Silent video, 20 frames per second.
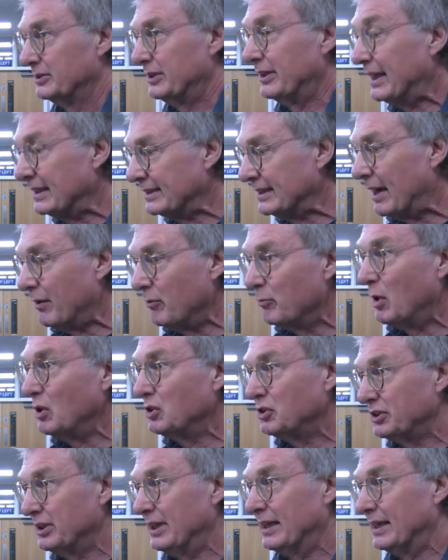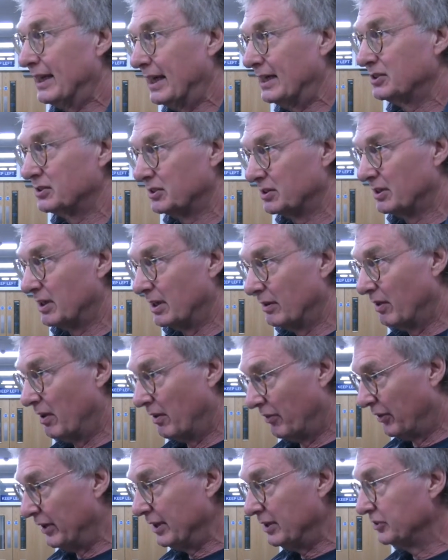So that's how mostly it gets
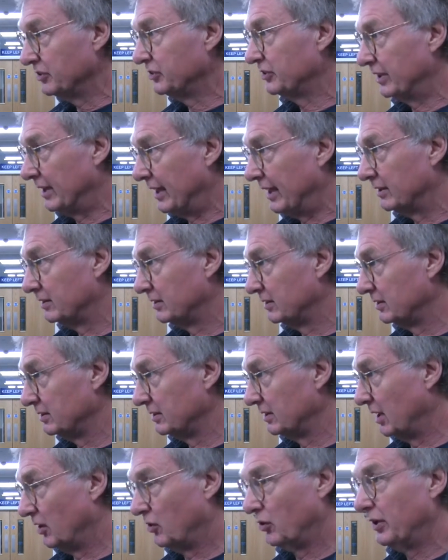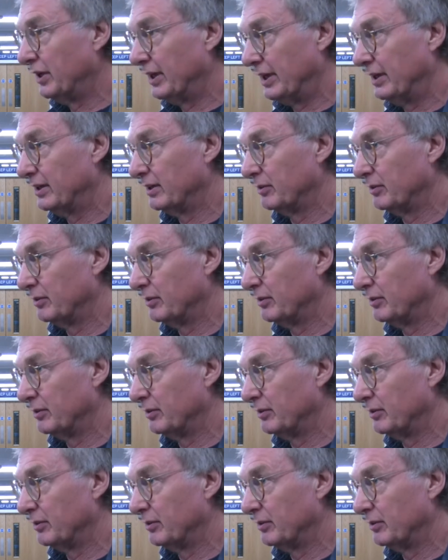things that get agreed.